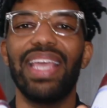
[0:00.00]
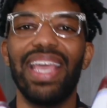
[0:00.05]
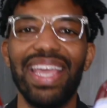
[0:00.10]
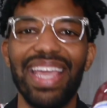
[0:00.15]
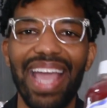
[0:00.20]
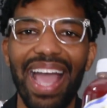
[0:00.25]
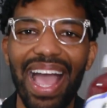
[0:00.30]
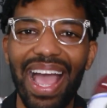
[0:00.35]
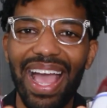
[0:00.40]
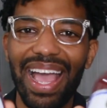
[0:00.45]

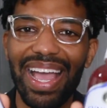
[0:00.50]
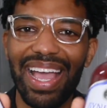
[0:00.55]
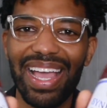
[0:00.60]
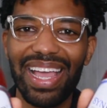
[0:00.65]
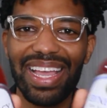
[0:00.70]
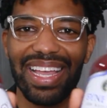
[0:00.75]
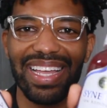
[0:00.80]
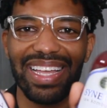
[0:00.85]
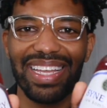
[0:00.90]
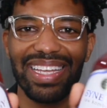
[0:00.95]
Hey
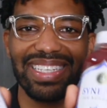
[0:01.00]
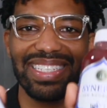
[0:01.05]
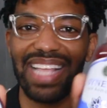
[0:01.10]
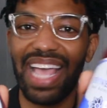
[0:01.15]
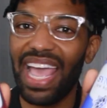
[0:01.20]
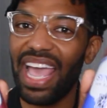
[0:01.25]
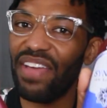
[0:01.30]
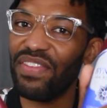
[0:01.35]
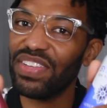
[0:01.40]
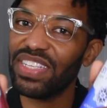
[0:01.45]
guys, I
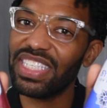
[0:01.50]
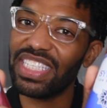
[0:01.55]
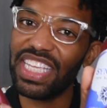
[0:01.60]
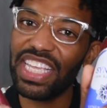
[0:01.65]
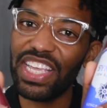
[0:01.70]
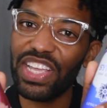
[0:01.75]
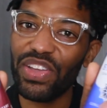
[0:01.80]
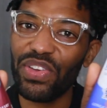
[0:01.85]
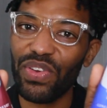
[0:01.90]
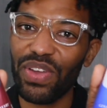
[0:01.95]
have a
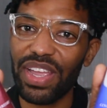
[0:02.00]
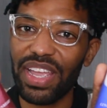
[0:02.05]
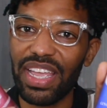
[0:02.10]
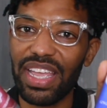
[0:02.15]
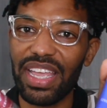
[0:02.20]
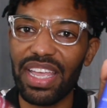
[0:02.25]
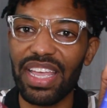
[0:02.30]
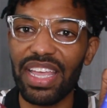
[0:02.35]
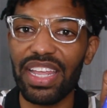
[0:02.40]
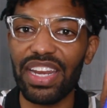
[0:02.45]

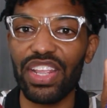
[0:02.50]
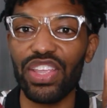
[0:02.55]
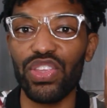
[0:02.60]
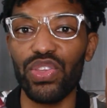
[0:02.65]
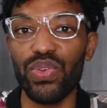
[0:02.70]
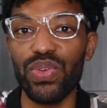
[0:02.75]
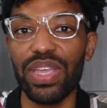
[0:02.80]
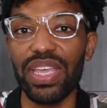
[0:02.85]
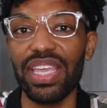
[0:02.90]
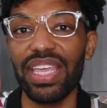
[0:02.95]
secret.
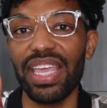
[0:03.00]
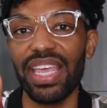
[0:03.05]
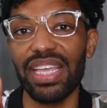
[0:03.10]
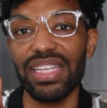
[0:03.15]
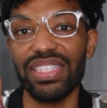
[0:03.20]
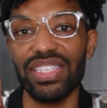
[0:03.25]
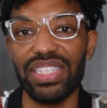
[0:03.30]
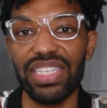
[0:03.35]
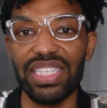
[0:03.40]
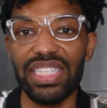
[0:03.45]
You can
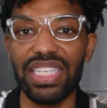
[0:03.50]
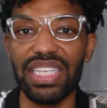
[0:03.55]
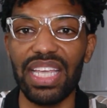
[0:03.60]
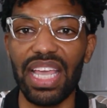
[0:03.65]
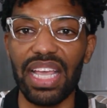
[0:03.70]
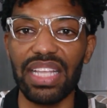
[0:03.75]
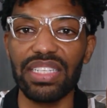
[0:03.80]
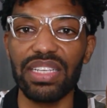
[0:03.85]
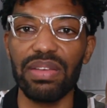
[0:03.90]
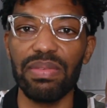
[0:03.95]
get
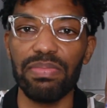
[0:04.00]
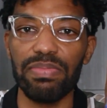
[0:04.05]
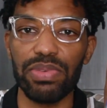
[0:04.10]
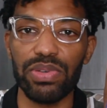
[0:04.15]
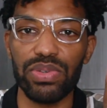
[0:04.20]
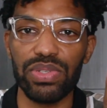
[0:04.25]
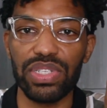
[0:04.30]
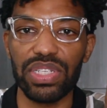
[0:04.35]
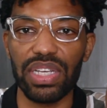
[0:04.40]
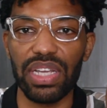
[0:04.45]
GTS
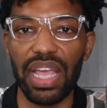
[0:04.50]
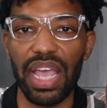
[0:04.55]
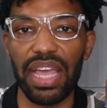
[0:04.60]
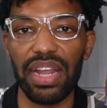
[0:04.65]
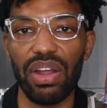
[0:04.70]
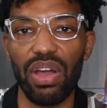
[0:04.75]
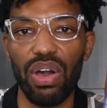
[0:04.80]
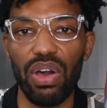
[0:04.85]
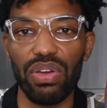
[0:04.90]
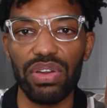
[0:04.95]
kombucha
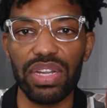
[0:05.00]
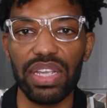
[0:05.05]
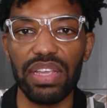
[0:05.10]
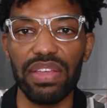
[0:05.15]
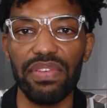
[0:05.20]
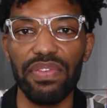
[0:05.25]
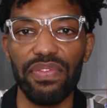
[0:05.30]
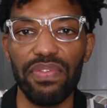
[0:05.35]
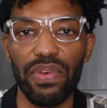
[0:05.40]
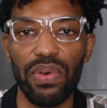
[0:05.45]
at
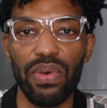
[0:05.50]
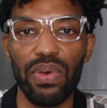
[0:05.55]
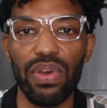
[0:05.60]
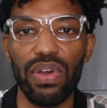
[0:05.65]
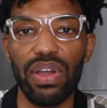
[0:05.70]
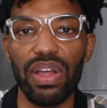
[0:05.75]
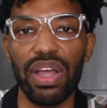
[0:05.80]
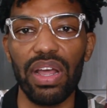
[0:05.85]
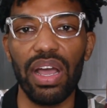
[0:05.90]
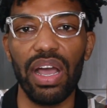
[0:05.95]
Aldi
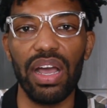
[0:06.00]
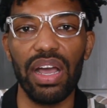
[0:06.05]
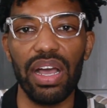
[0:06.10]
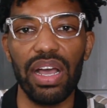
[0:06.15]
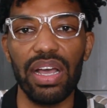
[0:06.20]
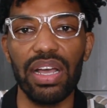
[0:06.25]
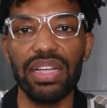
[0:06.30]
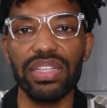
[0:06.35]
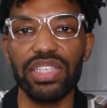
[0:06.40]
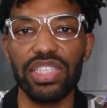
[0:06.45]
for
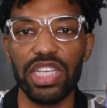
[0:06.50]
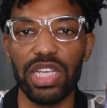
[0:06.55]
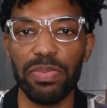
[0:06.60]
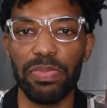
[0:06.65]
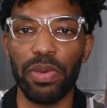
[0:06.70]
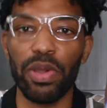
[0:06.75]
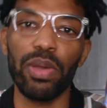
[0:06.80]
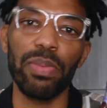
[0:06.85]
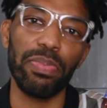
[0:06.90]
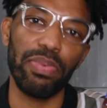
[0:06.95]
a
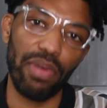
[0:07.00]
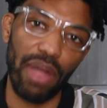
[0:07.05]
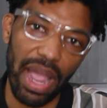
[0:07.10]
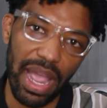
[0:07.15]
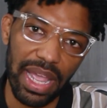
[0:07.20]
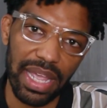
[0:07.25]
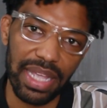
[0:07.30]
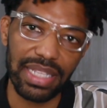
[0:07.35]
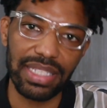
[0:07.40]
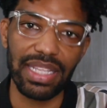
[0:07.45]
cheaper
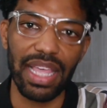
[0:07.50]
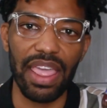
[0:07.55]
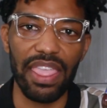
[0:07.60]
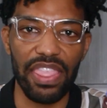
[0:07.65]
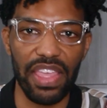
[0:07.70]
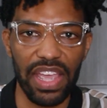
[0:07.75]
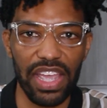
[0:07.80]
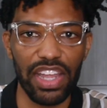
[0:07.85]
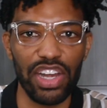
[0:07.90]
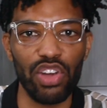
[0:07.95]
price
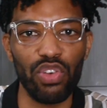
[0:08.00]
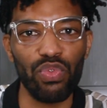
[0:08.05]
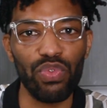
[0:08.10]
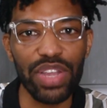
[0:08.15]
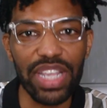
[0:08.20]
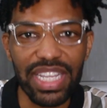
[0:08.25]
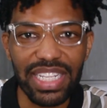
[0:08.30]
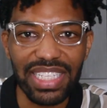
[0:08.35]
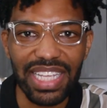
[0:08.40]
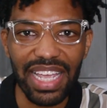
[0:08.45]
than
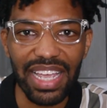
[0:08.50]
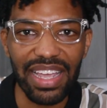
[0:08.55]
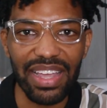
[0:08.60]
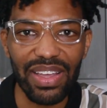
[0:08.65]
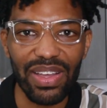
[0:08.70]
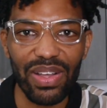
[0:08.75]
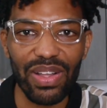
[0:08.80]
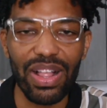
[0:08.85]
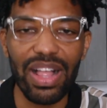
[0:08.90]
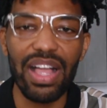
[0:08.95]

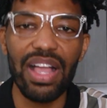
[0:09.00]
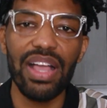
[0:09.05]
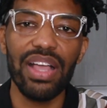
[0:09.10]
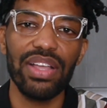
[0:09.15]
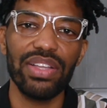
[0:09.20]
retail.